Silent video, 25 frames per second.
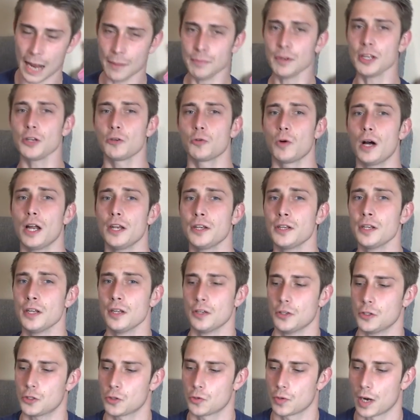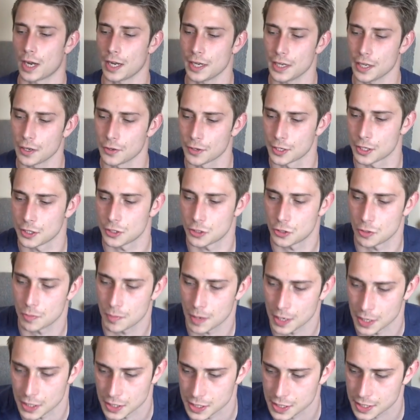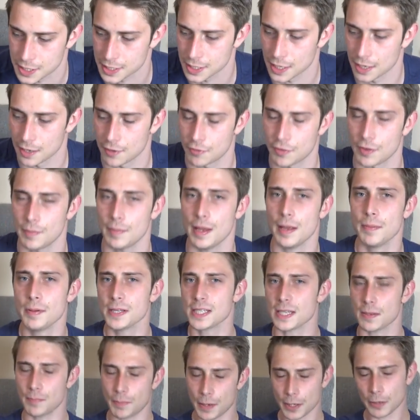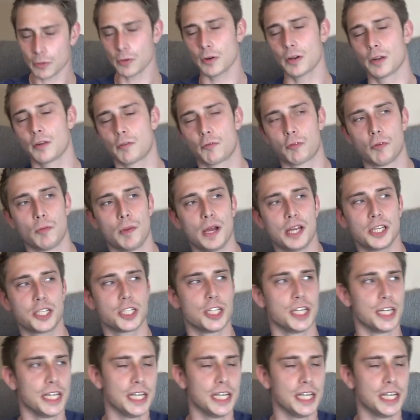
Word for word: not one to write out too much stuff. And maybe some background information